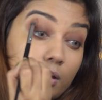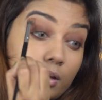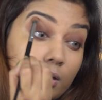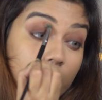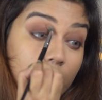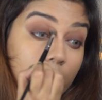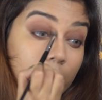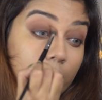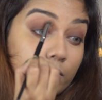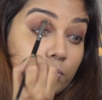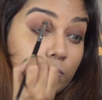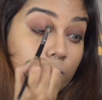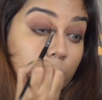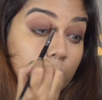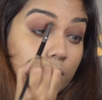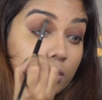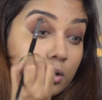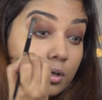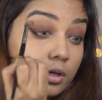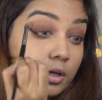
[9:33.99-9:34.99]
and
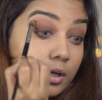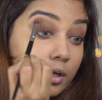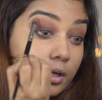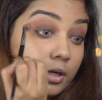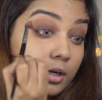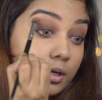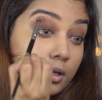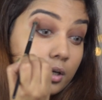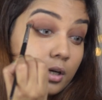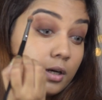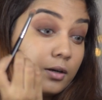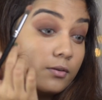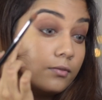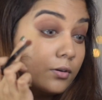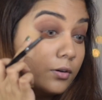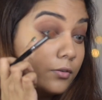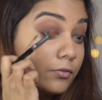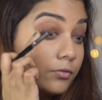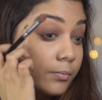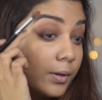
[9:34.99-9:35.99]
work it
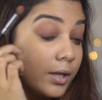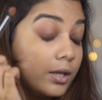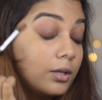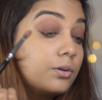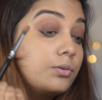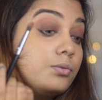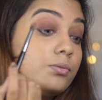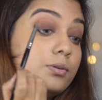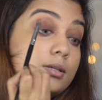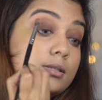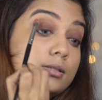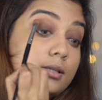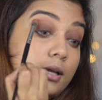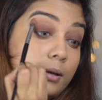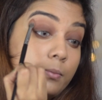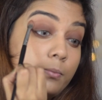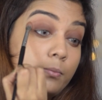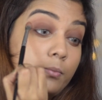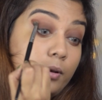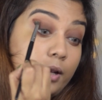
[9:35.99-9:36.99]
above my crease
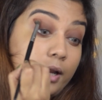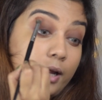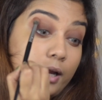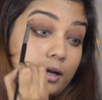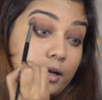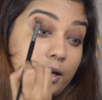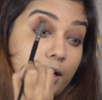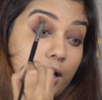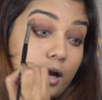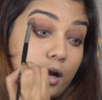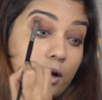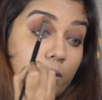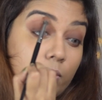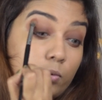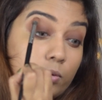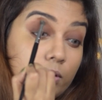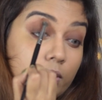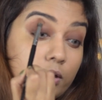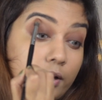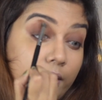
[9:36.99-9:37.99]
and blend
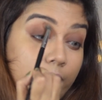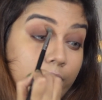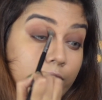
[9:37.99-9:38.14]
out